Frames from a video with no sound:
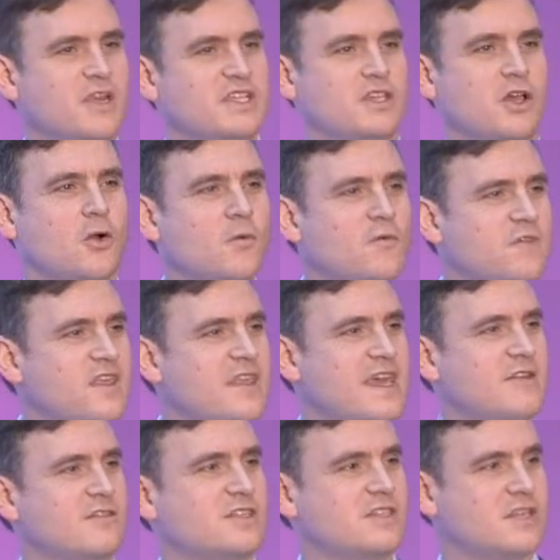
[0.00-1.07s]
it's hopefully
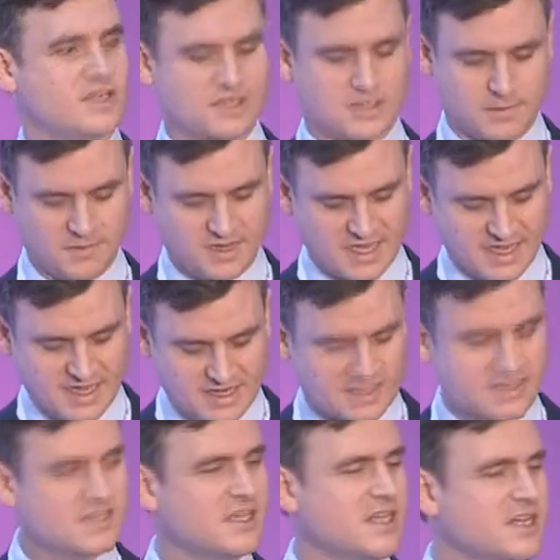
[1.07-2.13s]
there is some
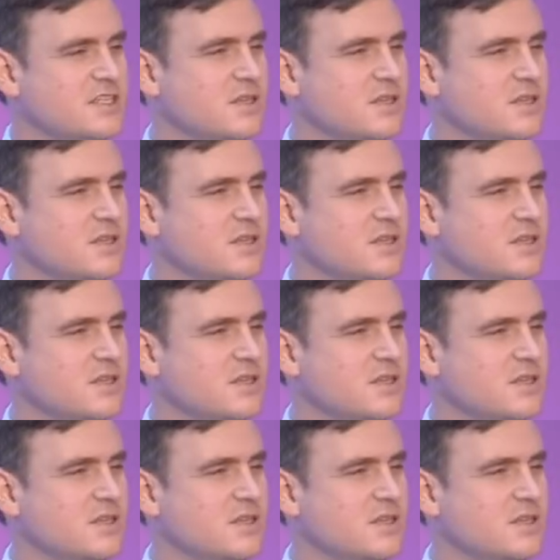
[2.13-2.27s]
guidance,